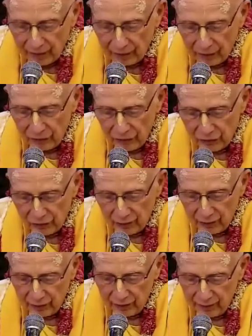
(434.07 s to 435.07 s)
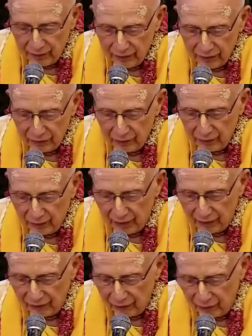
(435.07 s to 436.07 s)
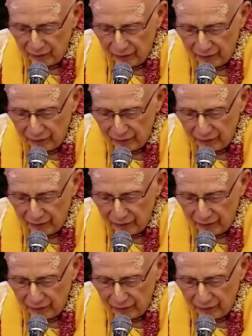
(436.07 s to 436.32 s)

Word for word: The illusory mental platform